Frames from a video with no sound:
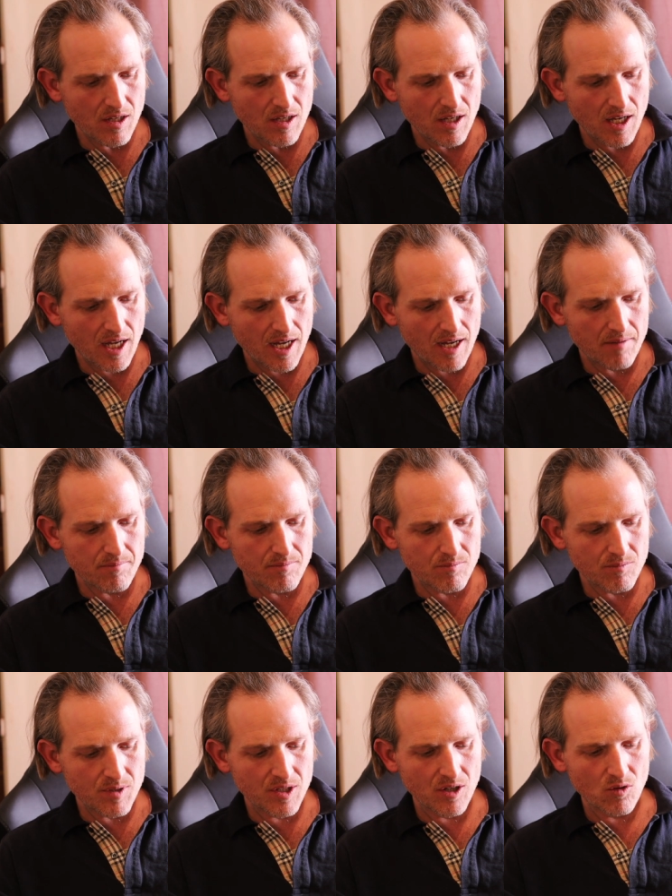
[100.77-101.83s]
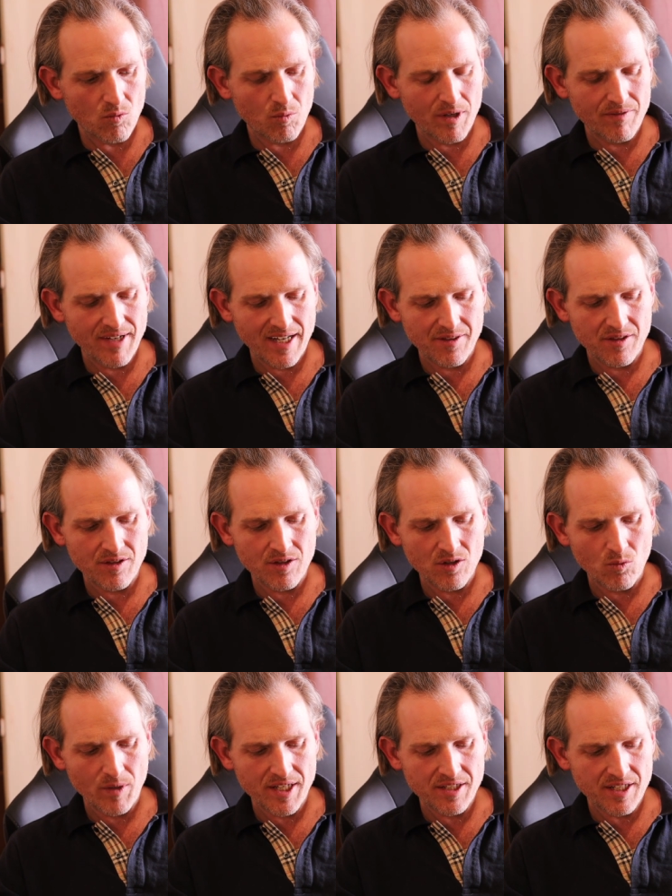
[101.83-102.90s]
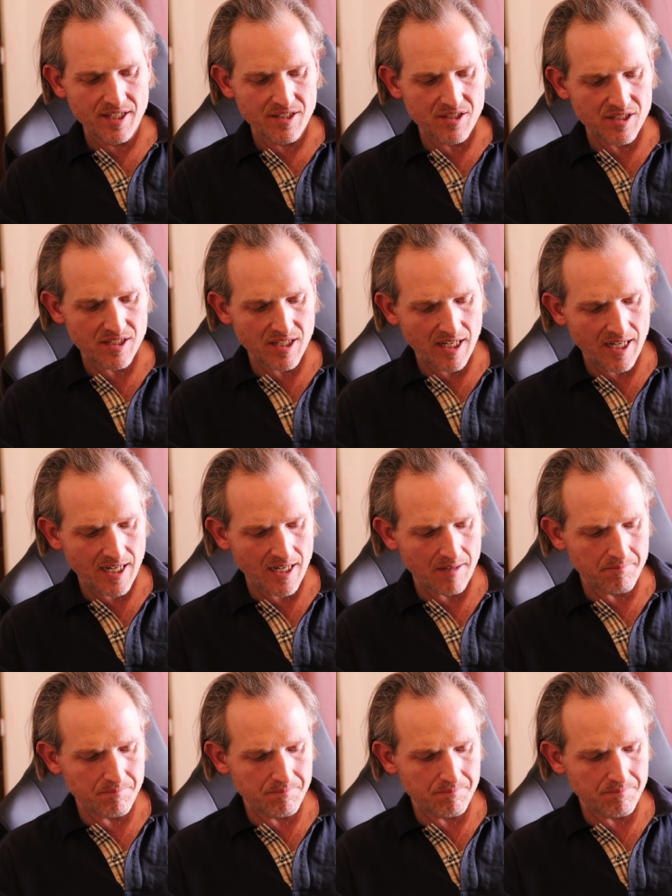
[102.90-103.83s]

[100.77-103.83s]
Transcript: Um, you know, we've had the witness um,